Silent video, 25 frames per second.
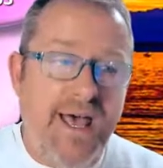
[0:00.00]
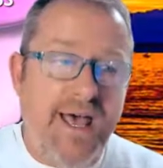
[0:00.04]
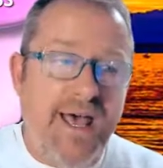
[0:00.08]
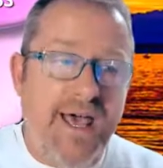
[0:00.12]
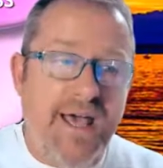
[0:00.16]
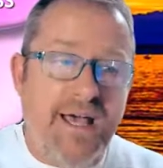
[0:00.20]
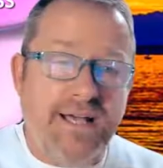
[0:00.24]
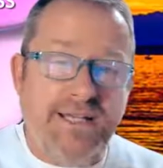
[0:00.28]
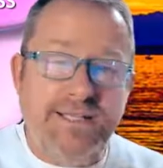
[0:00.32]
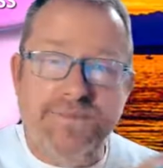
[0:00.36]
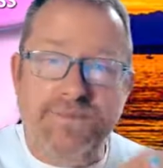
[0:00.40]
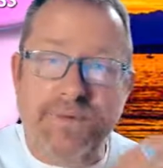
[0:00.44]

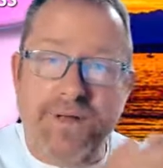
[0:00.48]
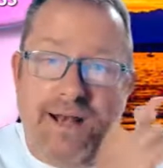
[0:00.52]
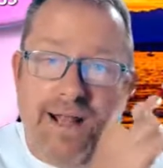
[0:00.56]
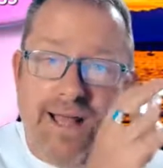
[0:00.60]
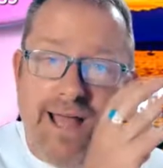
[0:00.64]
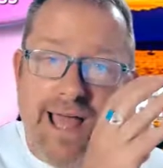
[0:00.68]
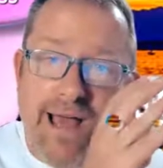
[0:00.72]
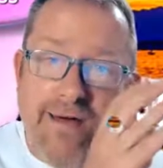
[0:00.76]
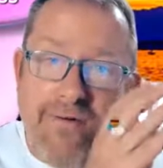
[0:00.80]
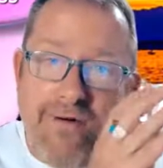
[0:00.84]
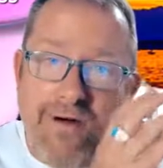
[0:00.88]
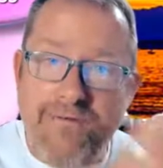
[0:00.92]
explaining
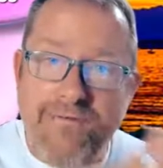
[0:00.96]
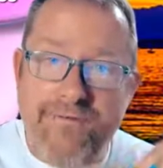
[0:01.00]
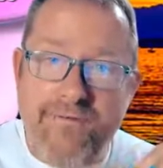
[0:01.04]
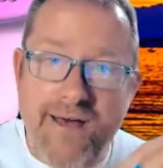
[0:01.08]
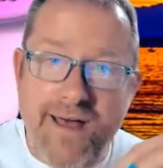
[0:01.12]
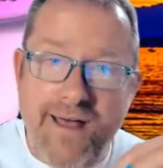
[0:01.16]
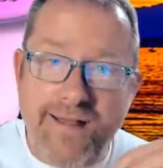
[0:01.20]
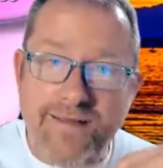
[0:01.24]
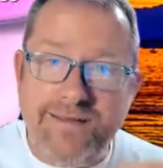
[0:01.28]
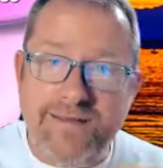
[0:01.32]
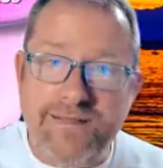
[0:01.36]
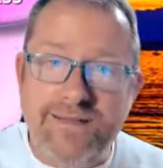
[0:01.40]
how
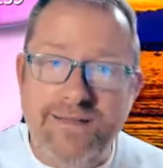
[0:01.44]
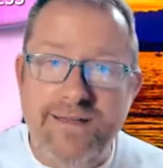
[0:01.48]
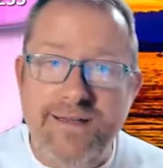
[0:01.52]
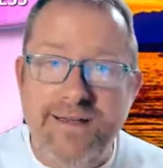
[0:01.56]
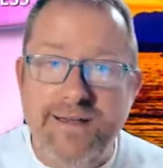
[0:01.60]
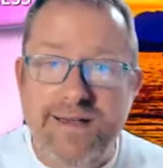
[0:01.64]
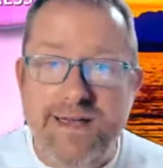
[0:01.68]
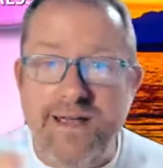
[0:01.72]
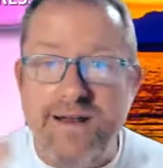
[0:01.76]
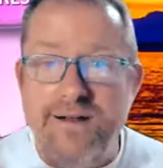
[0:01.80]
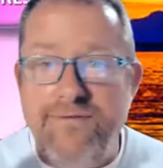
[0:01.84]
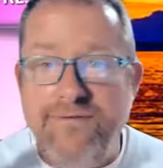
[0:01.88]
events
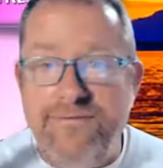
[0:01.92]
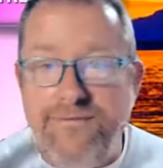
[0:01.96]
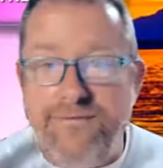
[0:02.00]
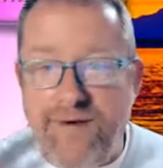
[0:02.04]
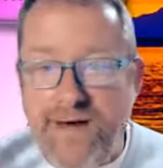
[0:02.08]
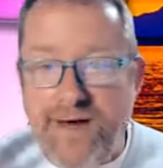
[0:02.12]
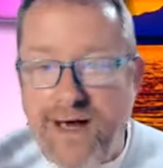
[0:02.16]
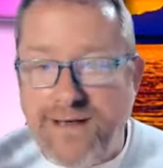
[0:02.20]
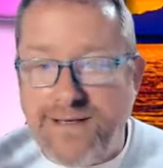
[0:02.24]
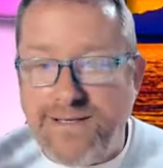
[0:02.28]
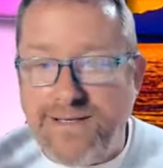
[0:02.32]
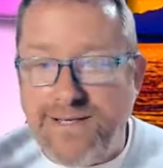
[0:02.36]
can
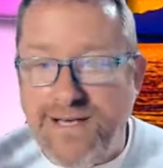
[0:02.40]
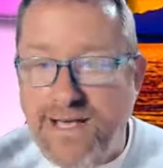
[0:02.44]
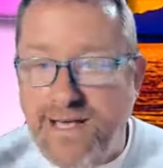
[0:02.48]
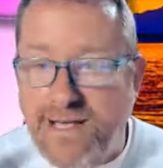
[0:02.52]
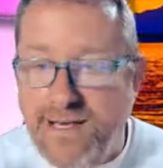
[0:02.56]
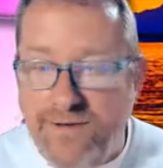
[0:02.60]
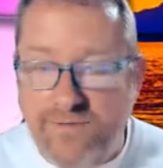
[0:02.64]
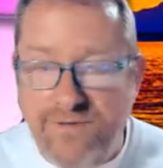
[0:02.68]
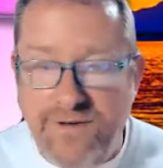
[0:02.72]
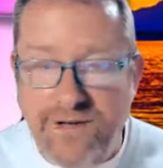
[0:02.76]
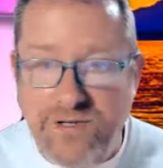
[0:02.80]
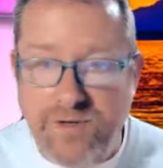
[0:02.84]
affect
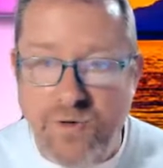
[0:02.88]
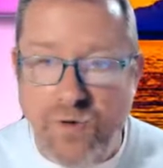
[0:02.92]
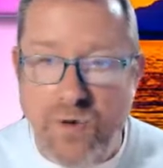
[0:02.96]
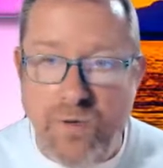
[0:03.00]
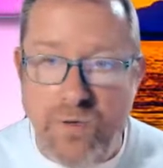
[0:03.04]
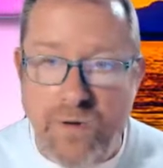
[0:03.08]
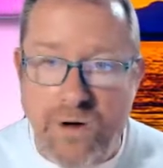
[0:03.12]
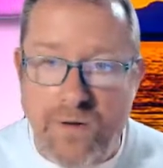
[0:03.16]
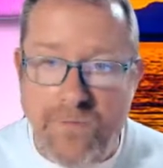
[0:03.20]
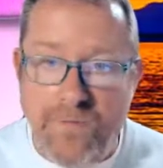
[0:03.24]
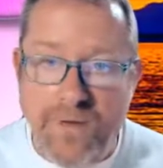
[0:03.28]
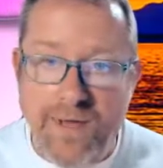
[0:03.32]
individual
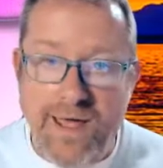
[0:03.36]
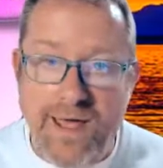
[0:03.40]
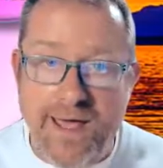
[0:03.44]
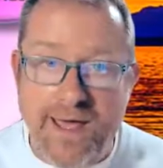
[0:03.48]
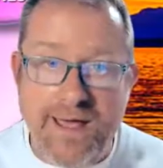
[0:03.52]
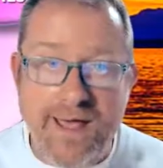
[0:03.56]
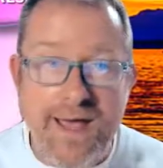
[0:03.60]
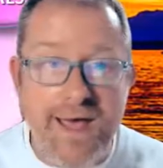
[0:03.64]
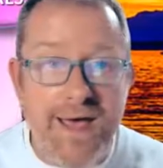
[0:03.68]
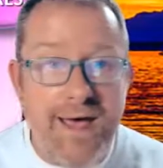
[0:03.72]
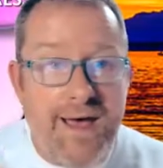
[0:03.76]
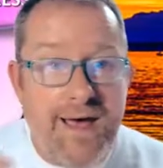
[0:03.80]

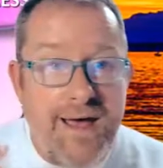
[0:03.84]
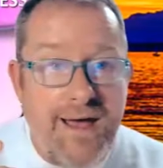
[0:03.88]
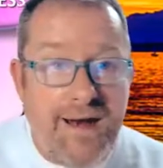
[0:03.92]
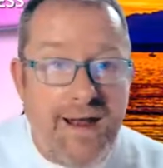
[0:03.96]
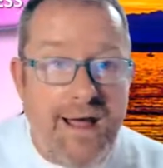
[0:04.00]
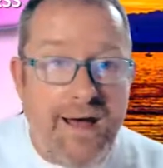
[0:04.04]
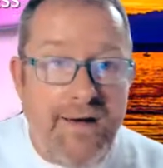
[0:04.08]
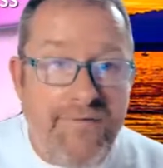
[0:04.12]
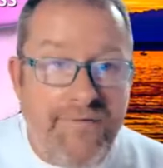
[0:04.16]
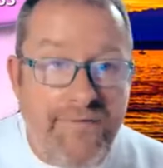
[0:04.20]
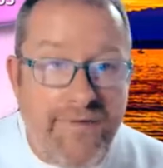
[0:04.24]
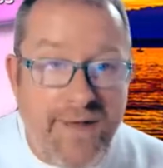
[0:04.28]
well-being and
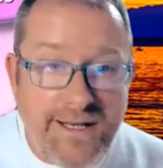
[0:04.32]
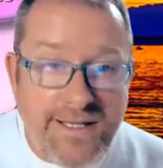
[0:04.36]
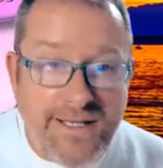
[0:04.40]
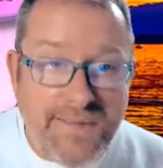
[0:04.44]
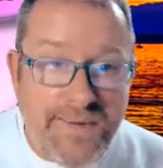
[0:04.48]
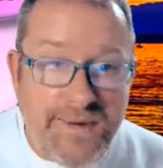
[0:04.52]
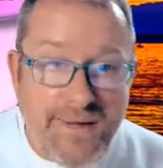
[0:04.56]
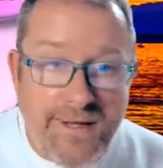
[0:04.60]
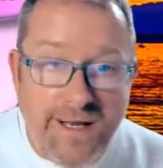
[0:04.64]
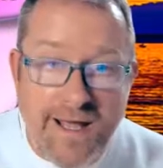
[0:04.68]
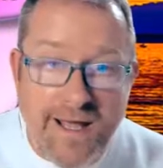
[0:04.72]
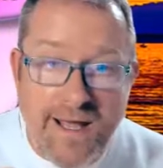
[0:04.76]
how
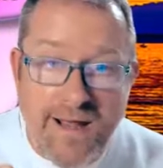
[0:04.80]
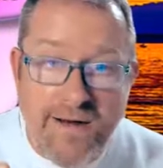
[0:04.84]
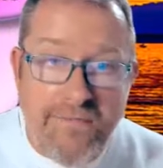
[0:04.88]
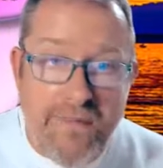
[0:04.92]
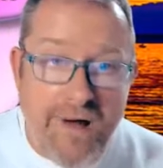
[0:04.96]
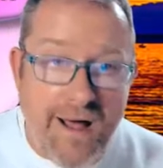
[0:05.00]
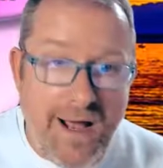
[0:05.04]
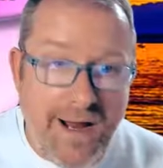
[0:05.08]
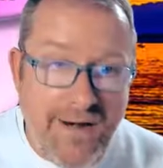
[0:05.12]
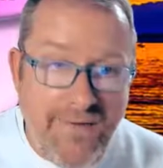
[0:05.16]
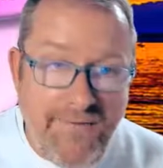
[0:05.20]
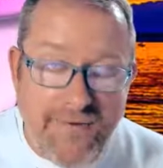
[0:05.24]
flexibility and
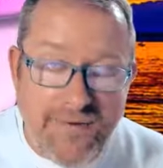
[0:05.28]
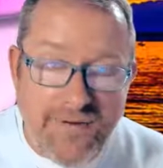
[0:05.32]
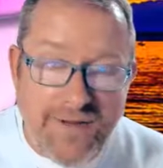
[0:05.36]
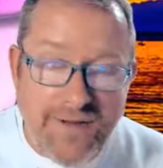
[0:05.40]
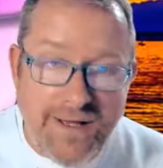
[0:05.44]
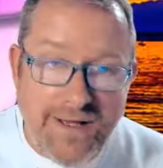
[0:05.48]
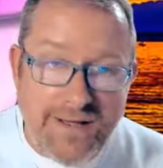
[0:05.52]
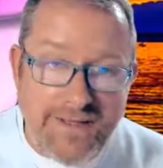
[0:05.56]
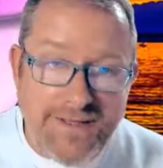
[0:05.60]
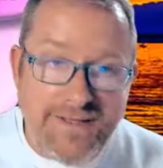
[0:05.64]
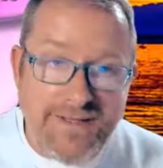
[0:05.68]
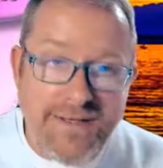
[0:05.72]

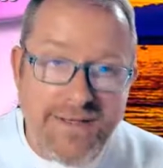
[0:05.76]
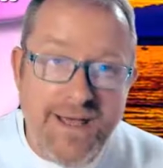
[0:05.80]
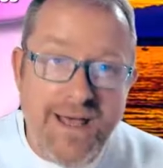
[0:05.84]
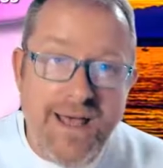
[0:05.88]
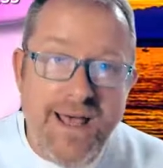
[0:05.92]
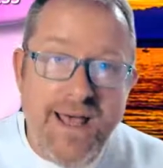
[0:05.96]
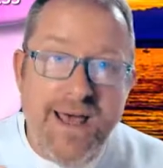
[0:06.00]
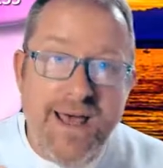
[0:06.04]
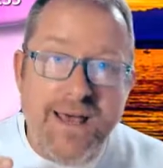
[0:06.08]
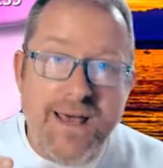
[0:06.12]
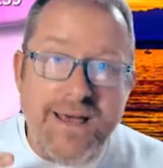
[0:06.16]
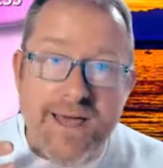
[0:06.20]
mindfulness
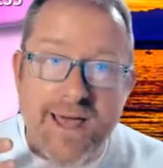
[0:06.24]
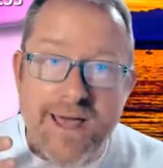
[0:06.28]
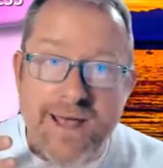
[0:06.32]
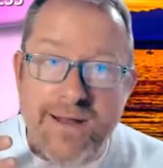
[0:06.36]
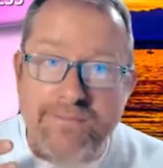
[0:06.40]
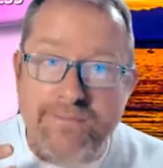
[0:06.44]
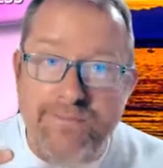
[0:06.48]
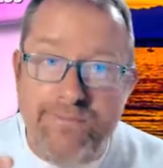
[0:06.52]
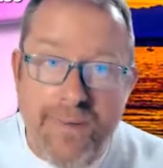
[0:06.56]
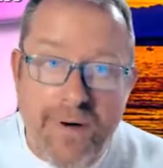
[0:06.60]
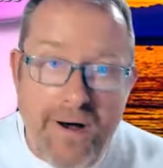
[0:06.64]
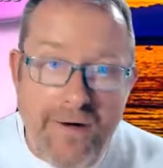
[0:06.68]

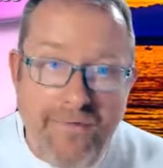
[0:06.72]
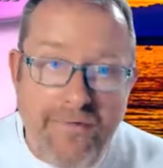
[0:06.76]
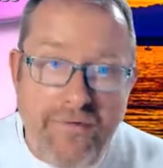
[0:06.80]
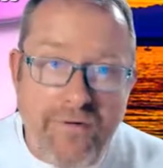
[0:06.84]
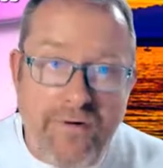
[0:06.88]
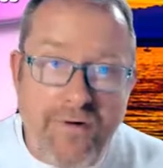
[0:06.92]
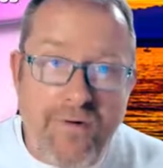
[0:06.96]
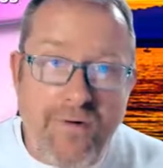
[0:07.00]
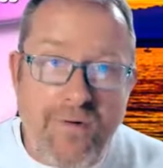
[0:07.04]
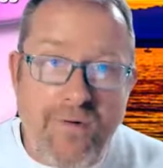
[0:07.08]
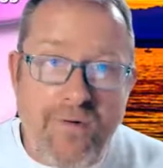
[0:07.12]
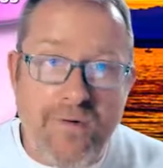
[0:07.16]
can
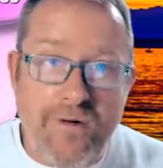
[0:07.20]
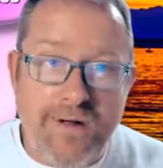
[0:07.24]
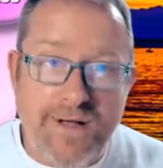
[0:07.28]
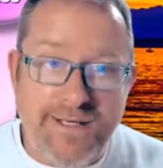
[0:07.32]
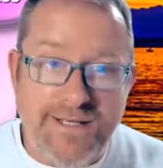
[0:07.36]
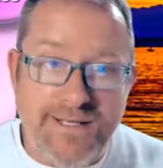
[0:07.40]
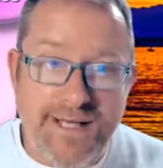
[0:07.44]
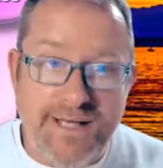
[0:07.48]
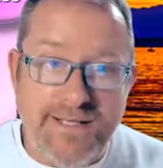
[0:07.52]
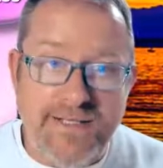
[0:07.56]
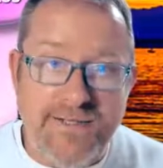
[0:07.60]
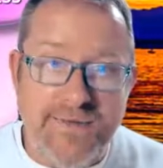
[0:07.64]
buffer or
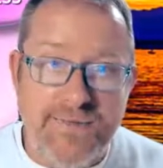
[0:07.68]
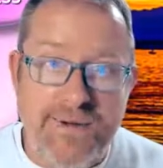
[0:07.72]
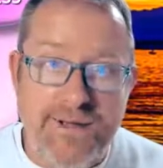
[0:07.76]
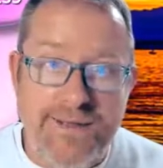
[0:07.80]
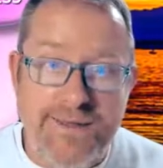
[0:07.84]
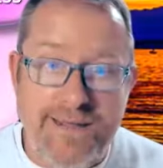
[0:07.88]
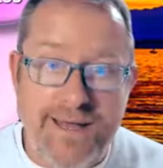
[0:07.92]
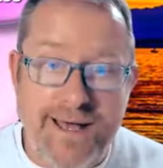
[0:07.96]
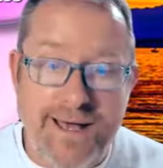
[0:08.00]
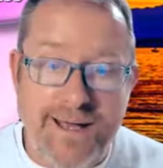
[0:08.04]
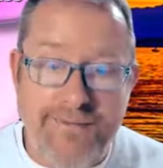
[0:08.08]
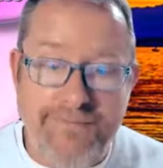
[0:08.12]
exacerbate
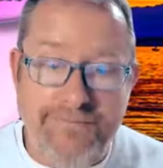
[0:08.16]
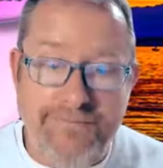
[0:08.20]
that.